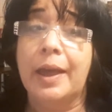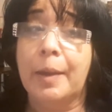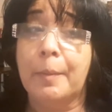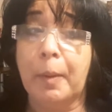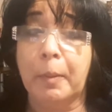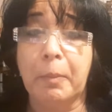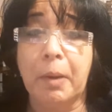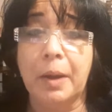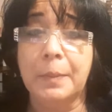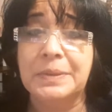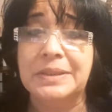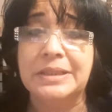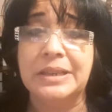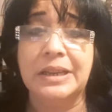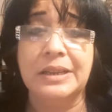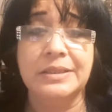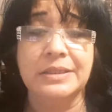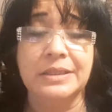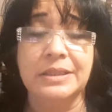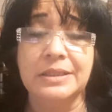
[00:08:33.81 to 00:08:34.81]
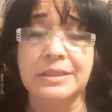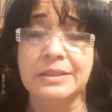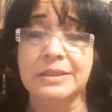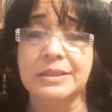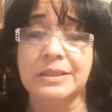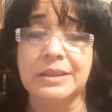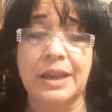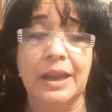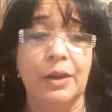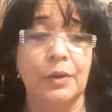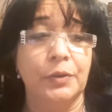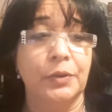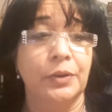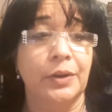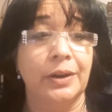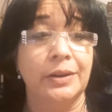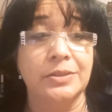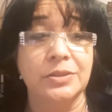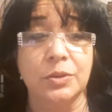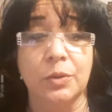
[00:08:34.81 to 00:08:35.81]
And my mom stands and eats at the
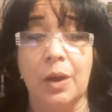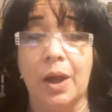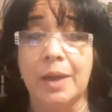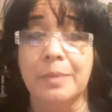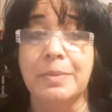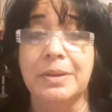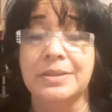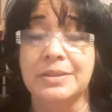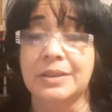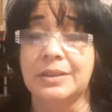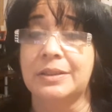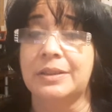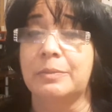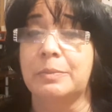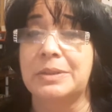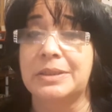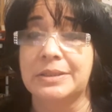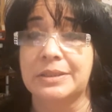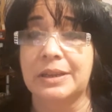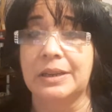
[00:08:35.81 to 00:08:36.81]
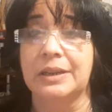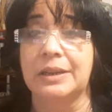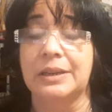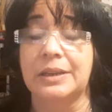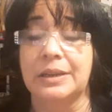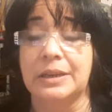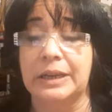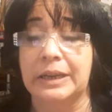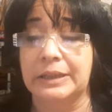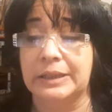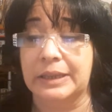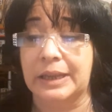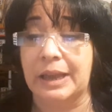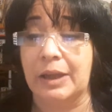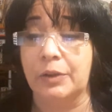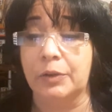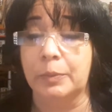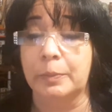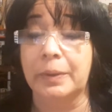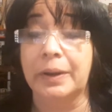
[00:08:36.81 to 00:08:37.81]
counter, and so I basically have been standing and eating at the counter.